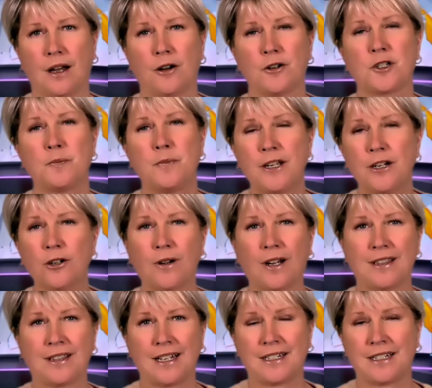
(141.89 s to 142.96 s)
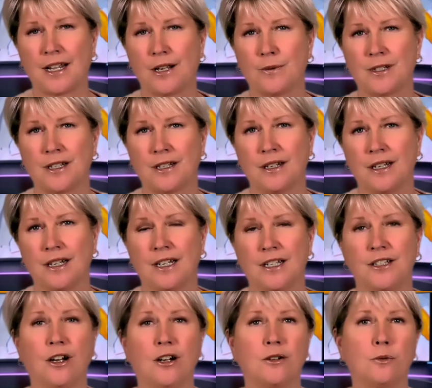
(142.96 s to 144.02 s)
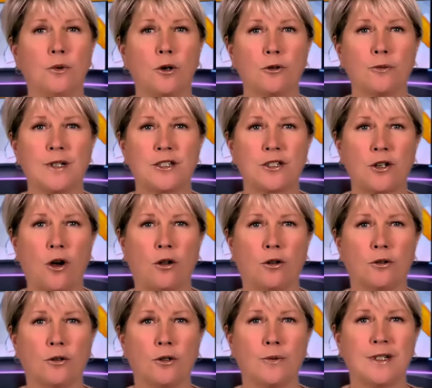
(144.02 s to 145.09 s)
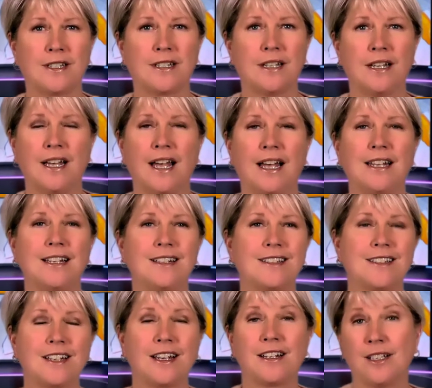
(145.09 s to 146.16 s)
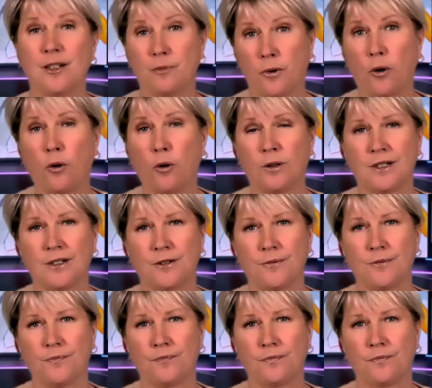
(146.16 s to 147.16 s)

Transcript: Our speaker on that day was a young Rotary scholar who was heading to study in Poland.